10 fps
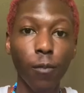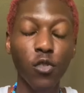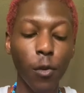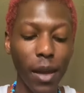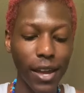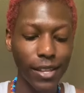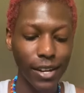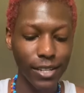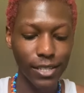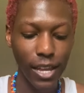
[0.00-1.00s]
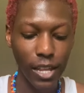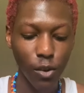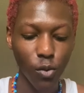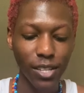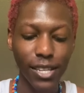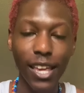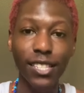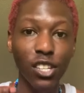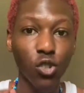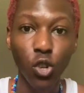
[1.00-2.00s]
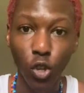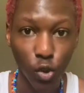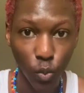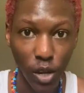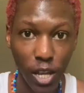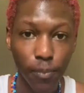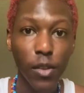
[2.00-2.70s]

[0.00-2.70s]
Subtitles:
You're making and understanding what text that you're going to read,